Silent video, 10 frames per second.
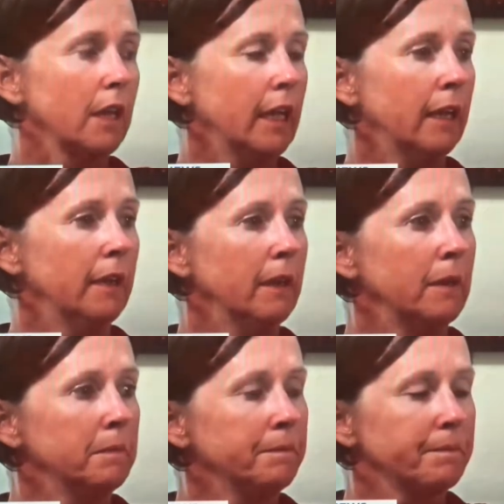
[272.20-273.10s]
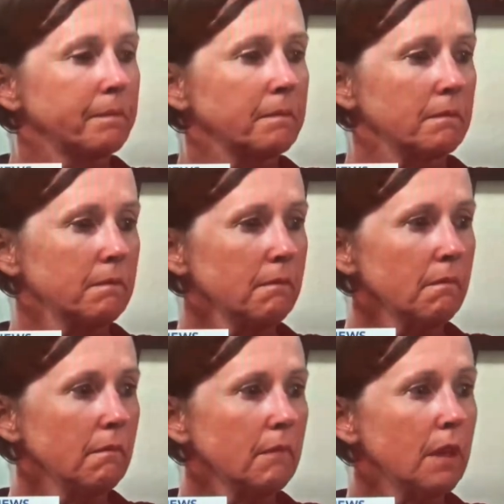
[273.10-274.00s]
And
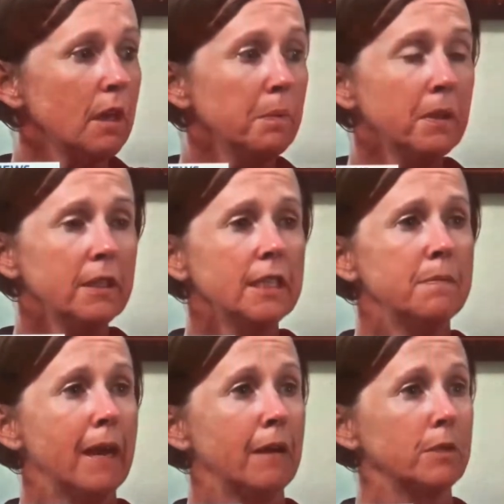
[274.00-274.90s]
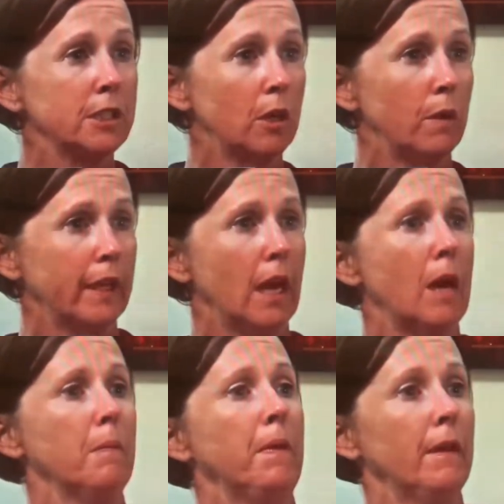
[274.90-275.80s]
a policeman was going
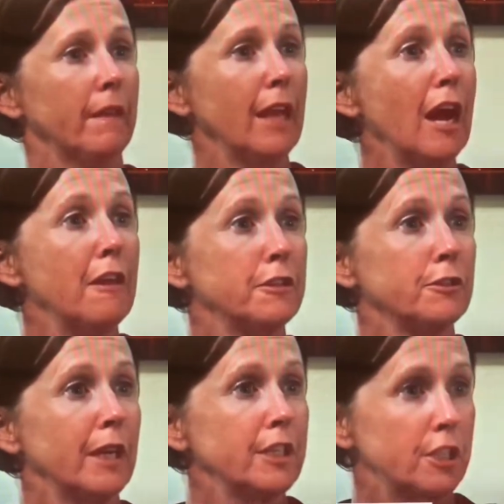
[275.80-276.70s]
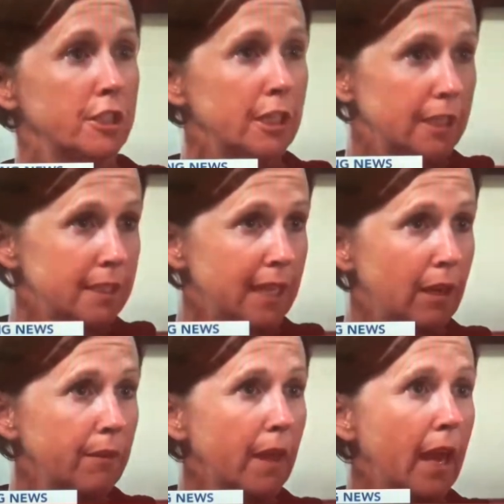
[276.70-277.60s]
up the other direction to the
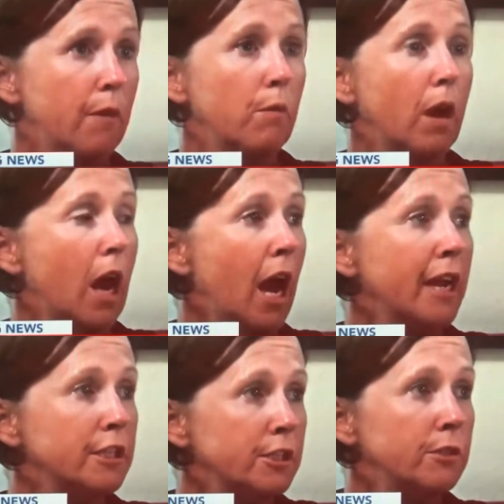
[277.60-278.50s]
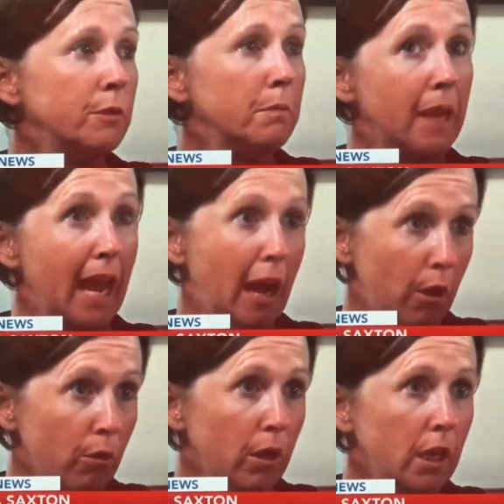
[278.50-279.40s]
south, and I assume
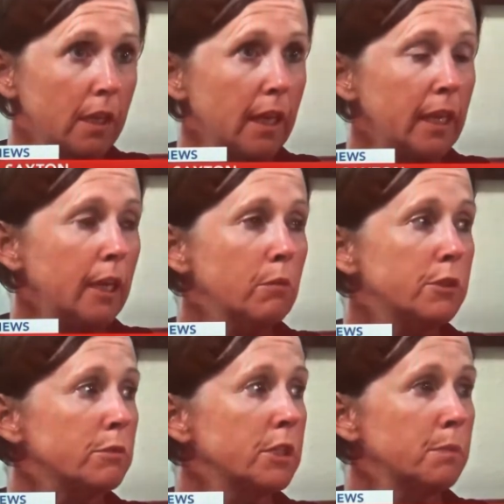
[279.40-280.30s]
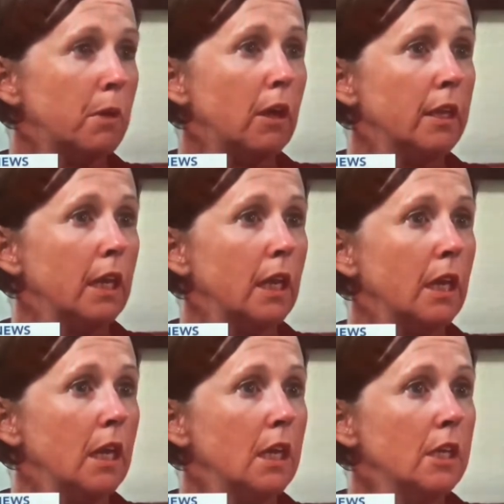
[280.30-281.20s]
now that he was responding
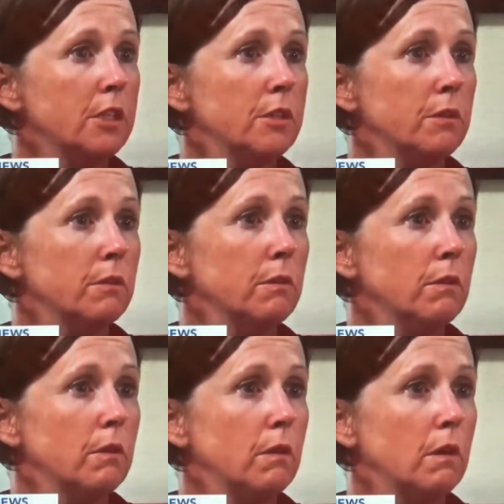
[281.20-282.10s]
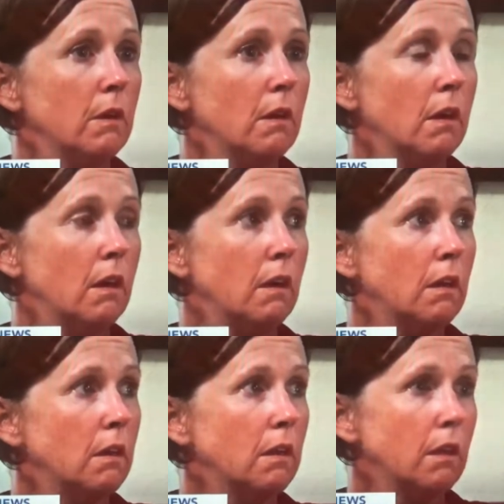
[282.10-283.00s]
to
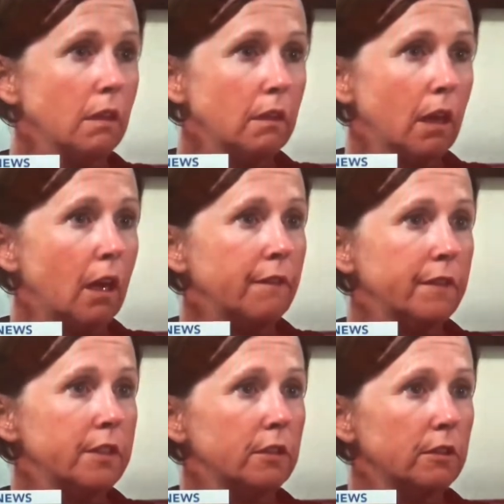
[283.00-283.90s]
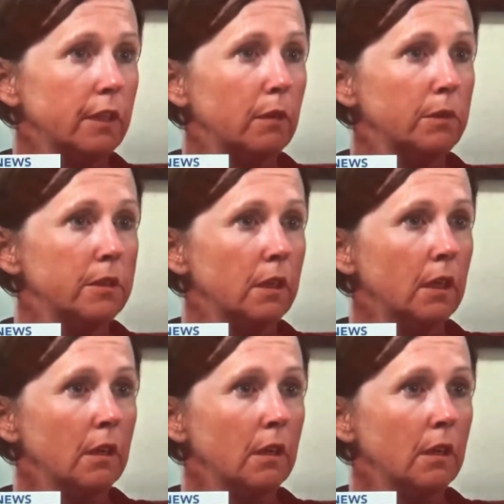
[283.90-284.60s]
the officer that was